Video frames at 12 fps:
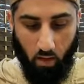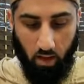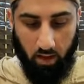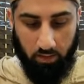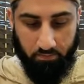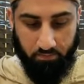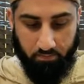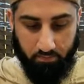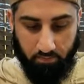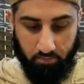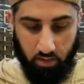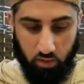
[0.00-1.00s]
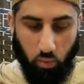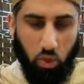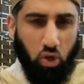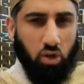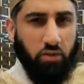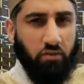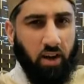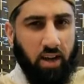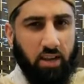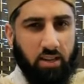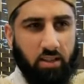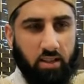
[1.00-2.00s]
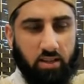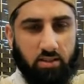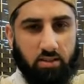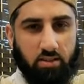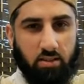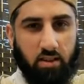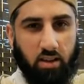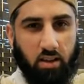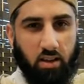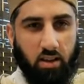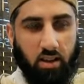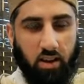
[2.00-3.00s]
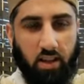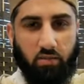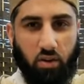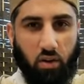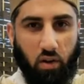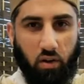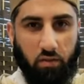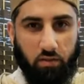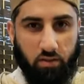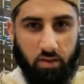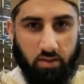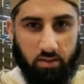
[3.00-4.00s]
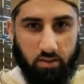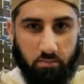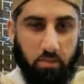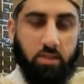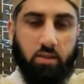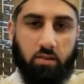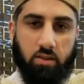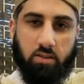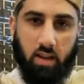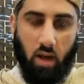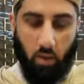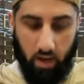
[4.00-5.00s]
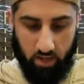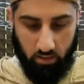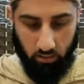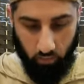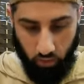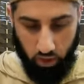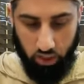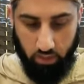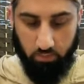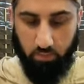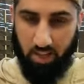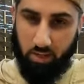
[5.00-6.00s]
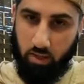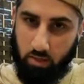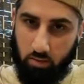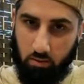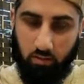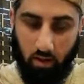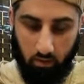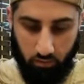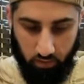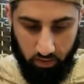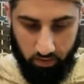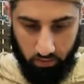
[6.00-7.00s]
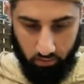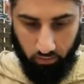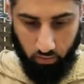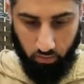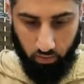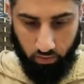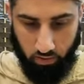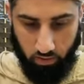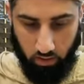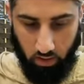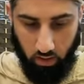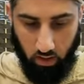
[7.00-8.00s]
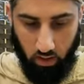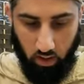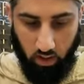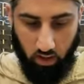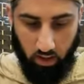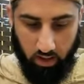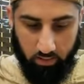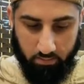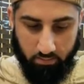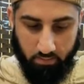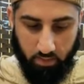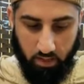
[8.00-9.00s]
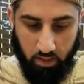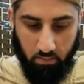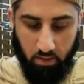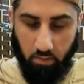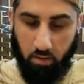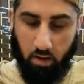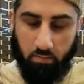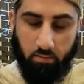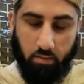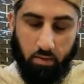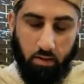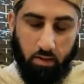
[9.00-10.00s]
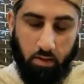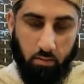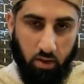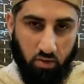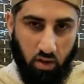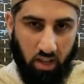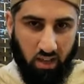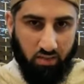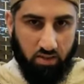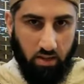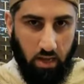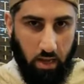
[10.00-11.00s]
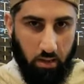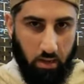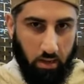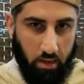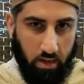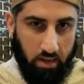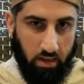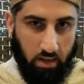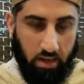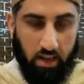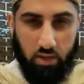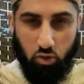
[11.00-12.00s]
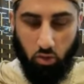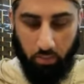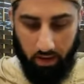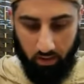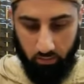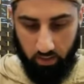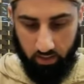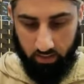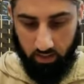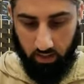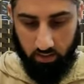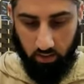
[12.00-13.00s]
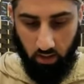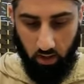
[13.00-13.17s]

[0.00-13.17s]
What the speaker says: So we should find this level of submissiveness in our acts of worship. That's where it's to be found first and foremost. And Imam Ibn Atā'illah gives an analogy or a parable. He says,